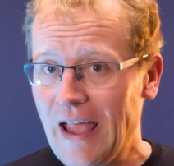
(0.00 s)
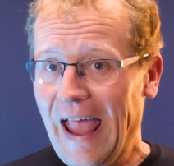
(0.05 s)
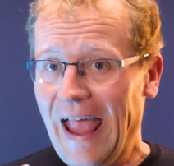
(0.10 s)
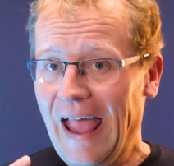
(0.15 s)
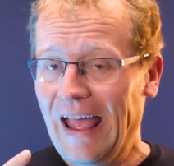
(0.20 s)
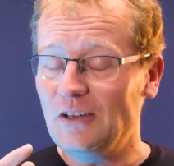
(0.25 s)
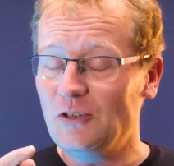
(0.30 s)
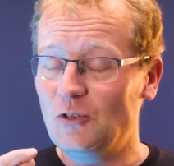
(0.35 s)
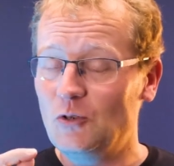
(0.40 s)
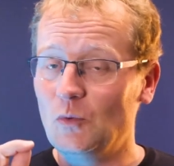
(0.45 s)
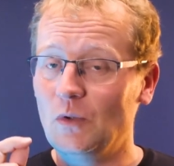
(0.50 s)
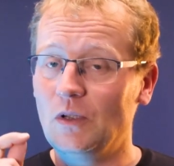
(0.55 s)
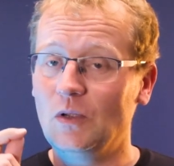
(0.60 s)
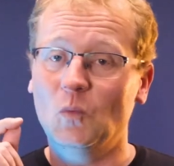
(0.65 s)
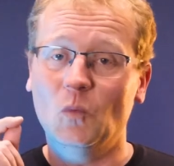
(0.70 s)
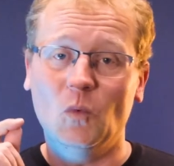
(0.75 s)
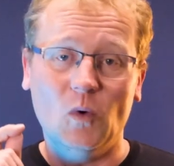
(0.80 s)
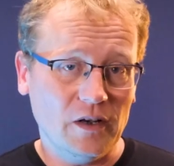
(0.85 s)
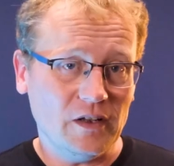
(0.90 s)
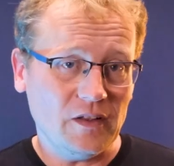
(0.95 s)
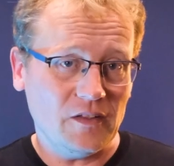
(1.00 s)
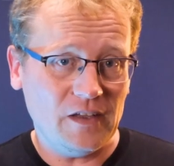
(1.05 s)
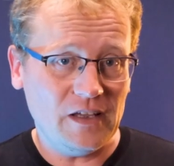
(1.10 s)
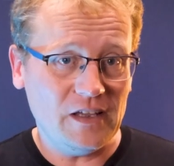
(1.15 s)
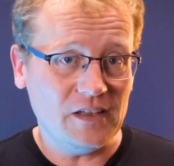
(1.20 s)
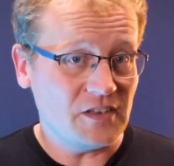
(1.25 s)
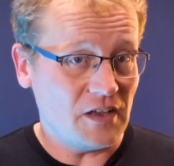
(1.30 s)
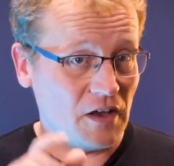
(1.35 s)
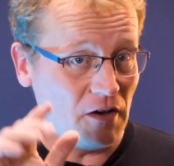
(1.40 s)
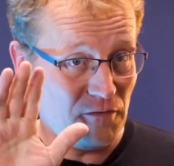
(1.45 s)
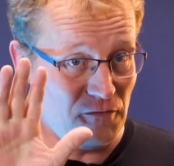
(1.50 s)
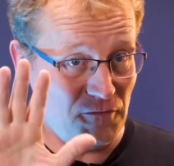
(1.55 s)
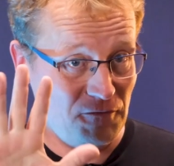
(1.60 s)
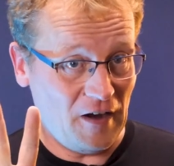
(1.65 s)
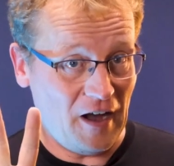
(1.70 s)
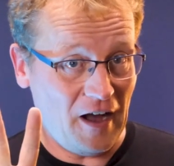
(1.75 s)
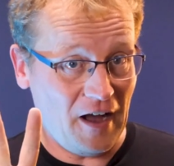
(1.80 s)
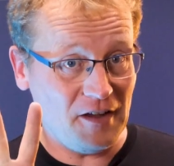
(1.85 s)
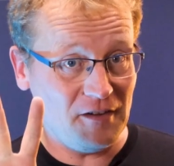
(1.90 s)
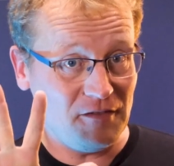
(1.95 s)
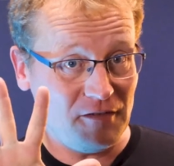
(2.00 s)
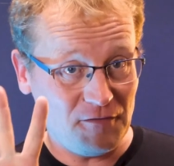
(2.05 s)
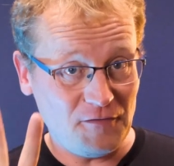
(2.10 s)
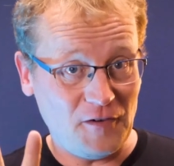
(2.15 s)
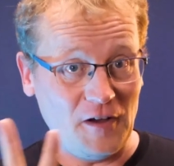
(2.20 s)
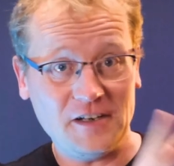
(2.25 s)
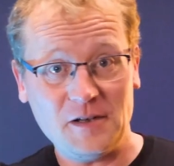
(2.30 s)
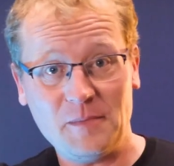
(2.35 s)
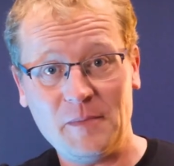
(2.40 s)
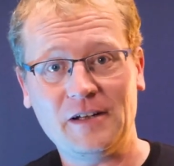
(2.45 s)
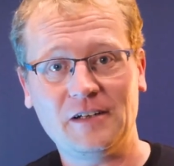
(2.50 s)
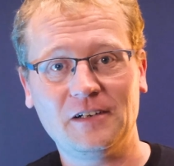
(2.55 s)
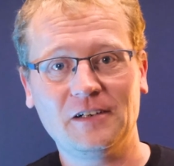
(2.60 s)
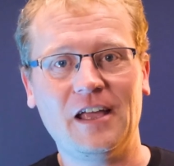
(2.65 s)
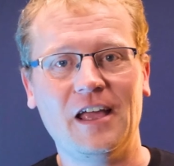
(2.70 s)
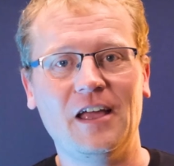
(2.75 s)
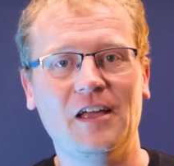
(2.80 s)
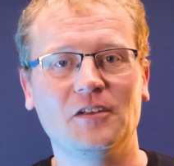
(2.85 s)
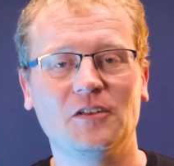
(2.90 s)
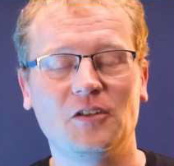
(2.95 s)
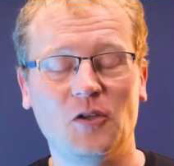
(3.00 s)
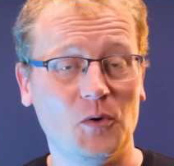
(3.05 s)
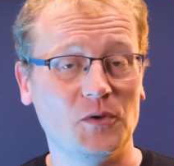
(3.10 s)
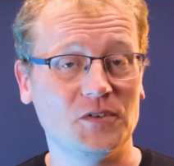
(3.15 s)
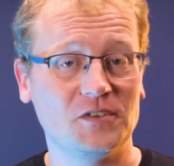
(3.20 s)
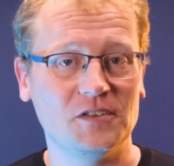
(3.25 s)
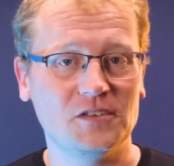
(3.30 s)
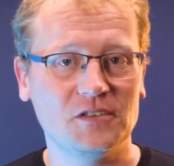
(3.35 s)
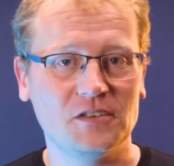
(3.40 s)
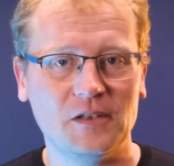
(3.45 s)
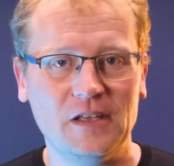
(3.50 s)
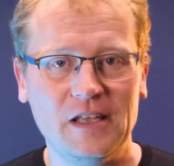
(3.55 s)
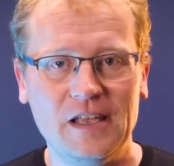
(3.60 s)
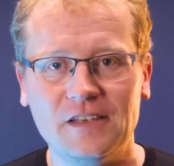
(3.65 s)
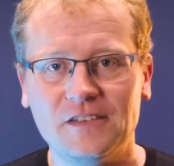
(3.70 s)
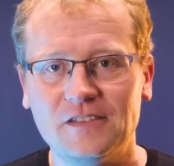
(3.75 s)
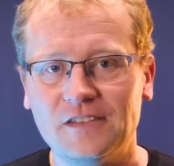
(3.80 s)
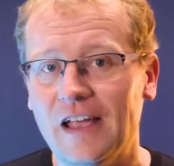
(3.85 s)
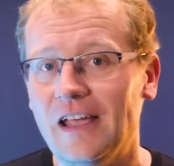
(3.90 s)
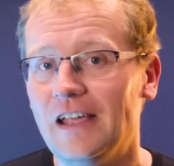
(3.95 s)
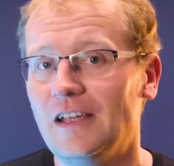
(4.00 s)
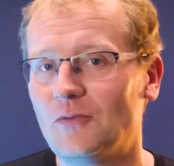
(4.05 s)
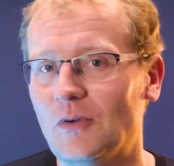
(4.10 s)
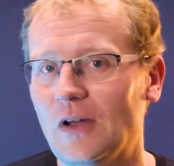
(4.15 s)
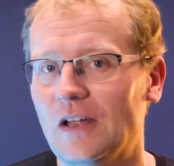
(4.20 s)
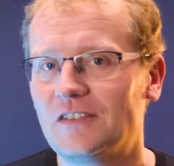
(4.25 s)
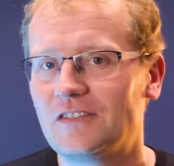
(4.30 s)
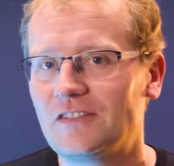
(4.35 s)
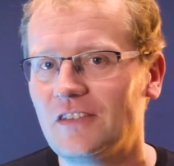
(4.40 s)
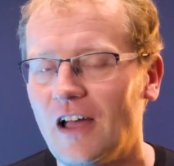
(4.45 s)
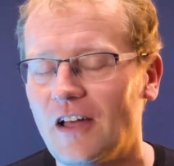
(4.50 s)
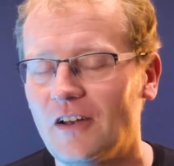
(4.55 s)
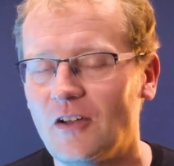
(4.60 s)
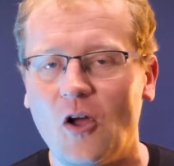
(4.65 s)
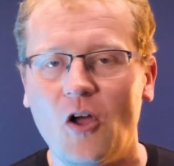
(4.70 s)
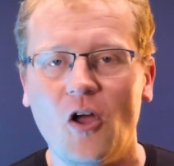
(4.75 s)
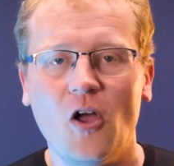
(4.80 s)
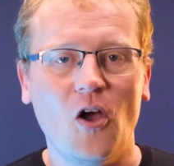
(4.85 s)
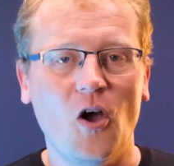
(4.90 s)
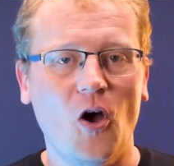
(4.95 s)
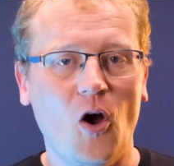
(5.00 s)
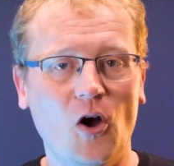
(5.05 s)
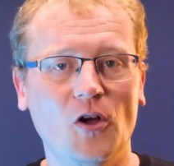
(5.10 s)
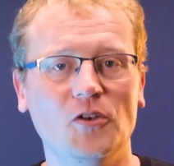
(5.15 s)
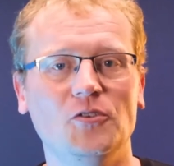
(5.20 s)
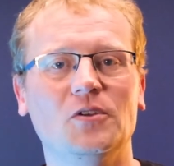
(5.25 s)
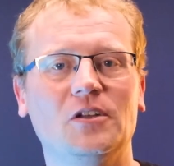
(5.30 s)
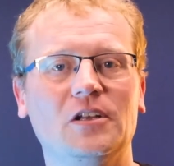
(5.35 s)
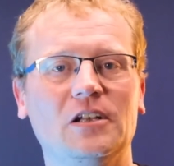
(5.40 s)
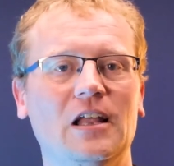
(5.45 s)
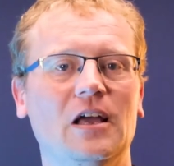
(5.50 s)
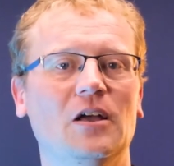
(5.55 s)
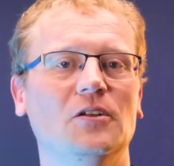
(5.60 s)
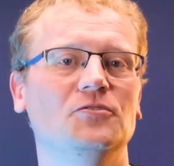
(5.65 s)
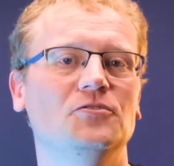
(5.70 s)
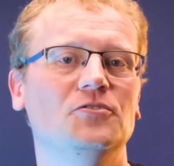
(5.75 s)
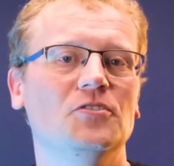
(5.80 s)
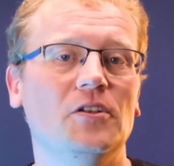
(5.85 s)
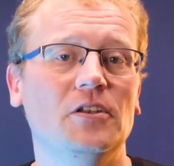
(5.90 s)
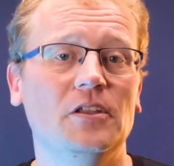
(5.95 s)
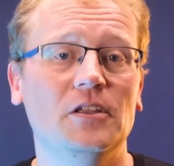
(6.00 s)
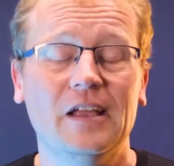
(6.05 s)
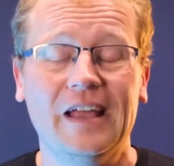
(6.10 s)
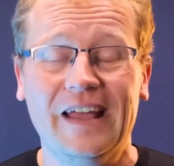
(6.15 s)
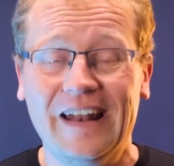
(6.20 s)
And doing one of these 5 fundamental courses is a great start on your cloud journey.